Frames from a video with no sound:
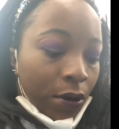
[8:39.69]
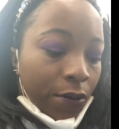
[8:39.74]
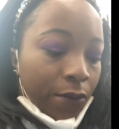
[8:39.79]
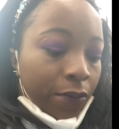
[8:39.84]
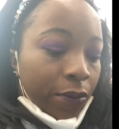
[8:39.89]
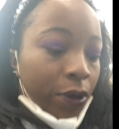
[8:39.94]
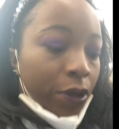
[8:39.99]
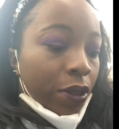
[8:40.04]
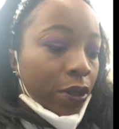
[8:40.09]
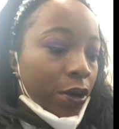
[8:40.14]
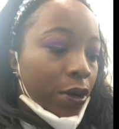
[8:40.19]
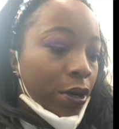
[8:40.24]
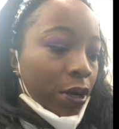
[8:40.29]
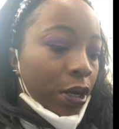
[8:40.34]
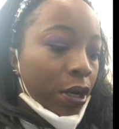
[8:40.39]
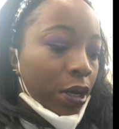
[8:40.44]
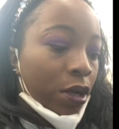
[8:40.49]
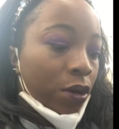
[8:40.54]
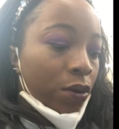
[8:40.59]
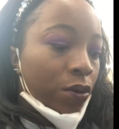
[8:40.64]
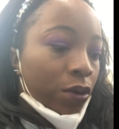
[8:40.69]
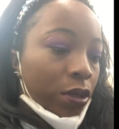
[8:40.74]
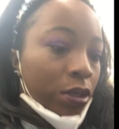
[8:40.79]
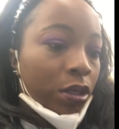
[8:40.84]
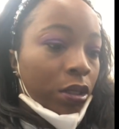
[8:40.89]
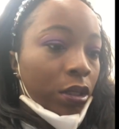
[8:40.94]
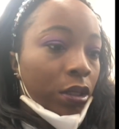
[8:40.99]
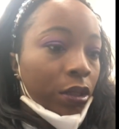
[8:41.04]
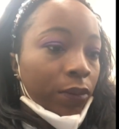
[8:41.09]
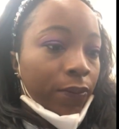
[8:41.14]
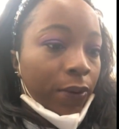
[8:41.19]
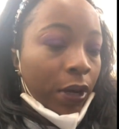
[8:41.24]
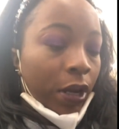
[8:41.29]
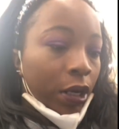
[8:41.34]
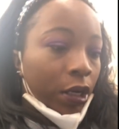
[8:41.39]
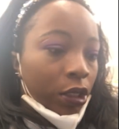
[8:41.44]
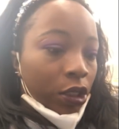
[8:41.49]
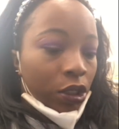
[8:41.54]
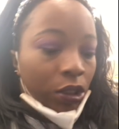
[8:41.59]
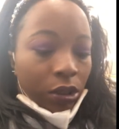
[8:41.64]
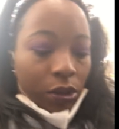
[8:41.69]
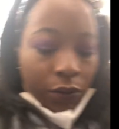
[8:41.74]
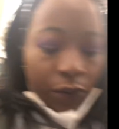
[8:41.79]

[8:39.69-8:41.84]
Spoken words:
but they're not on these packaging.